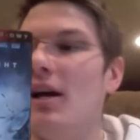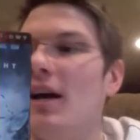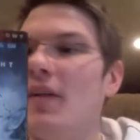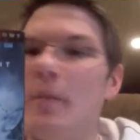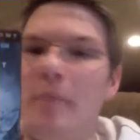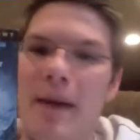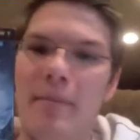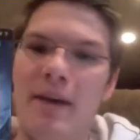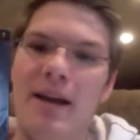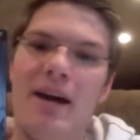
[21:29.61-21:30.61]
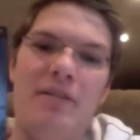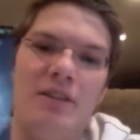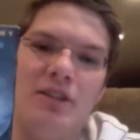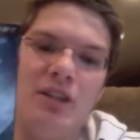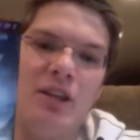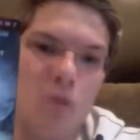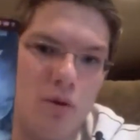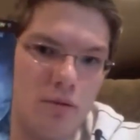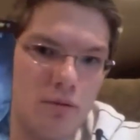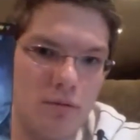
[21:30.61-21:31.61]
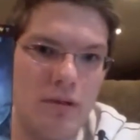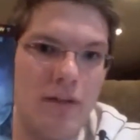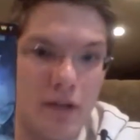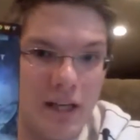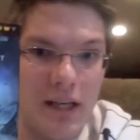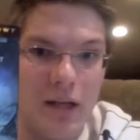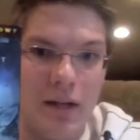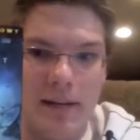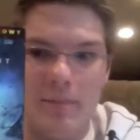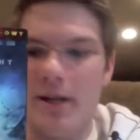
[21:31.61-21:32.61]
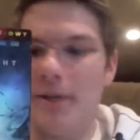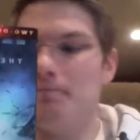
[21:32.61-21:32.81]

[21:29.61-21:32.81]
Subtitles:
And the Batman, obviously, he won't ever kill anybody,